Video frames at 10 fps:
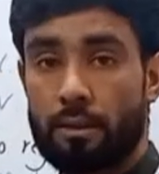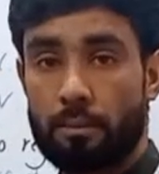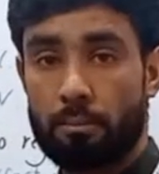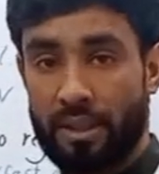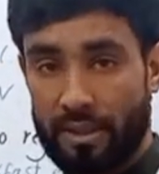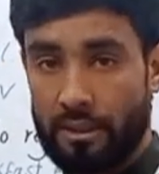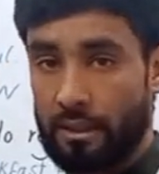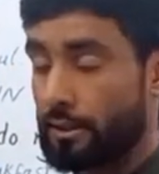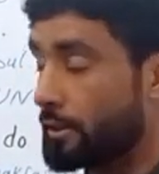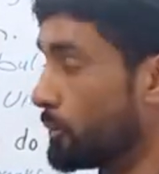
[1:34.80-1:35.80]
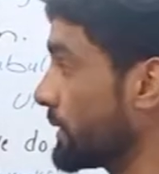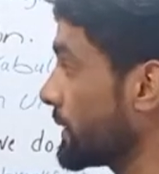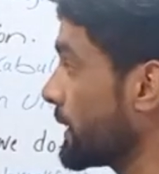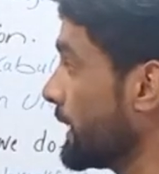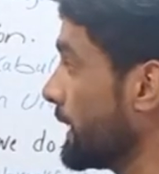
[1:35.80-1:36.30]
present continuous.
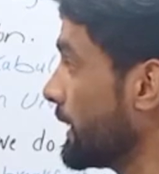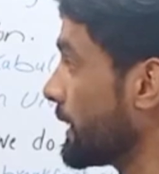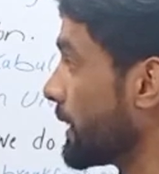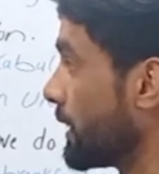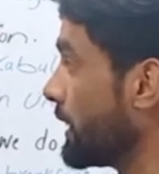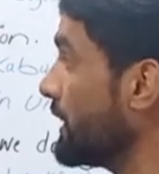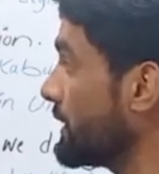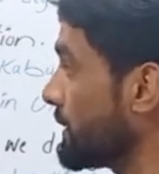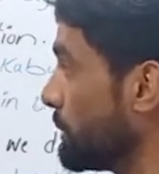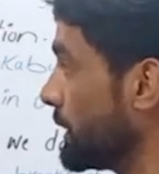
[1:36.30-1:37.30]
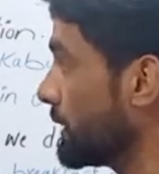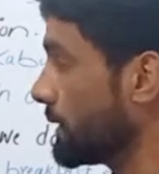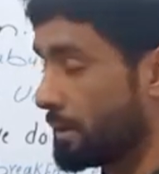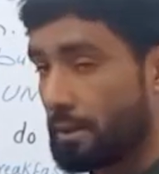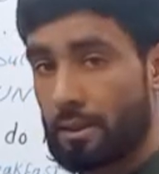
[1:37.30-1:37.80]
They speak,
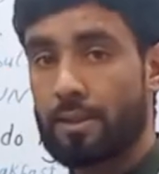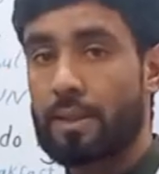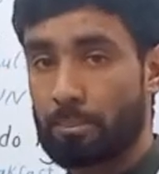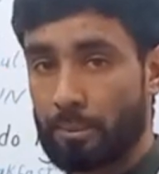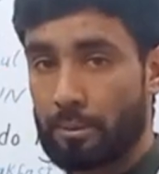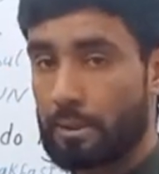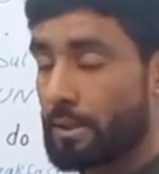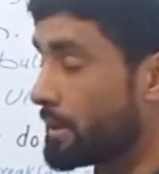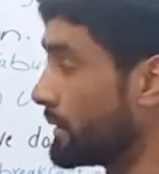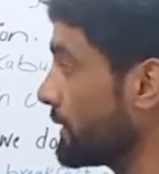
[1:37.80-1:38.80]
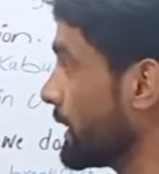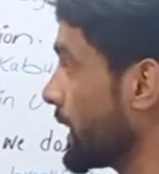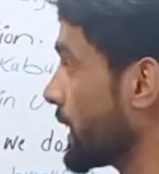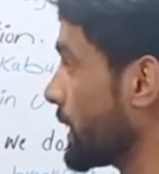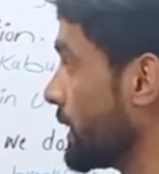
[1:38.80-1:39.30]
simple
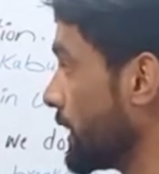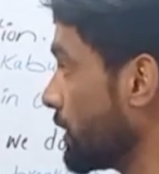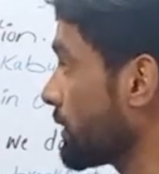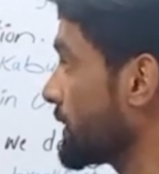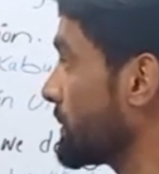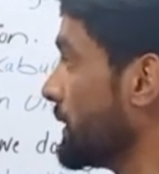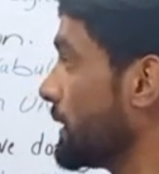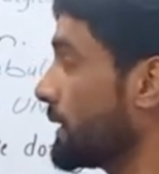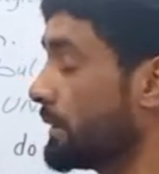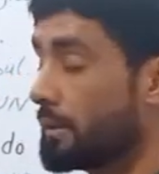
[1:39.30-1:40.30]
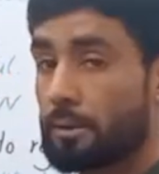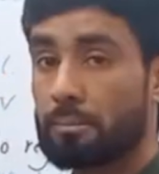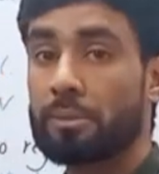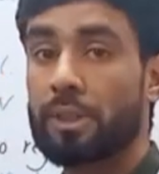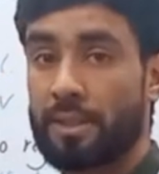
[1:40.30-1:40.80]
present. They are speaking,
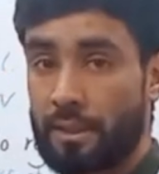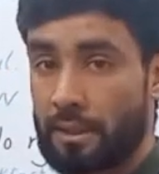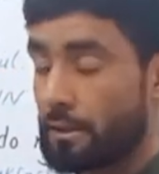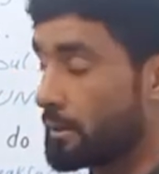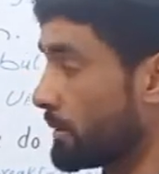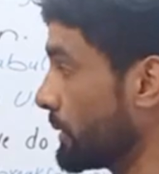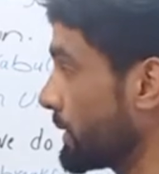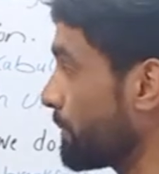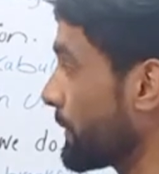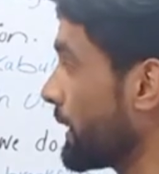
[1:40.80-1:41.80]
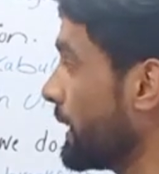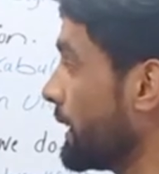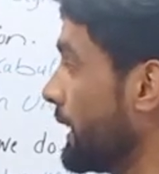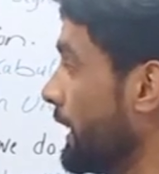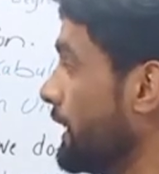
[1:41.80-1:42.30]
present continuous.
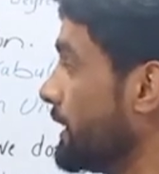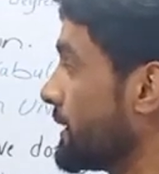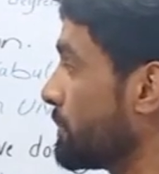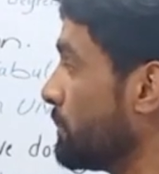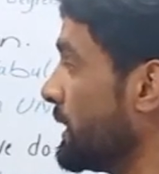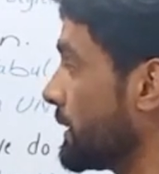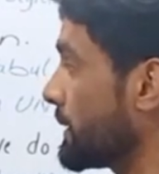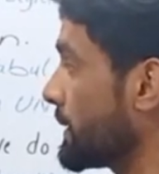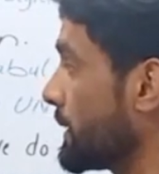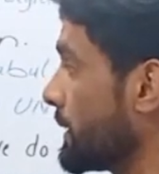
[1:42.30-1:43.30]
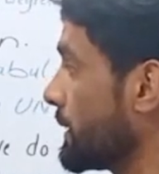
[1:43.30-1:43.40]
He speaks,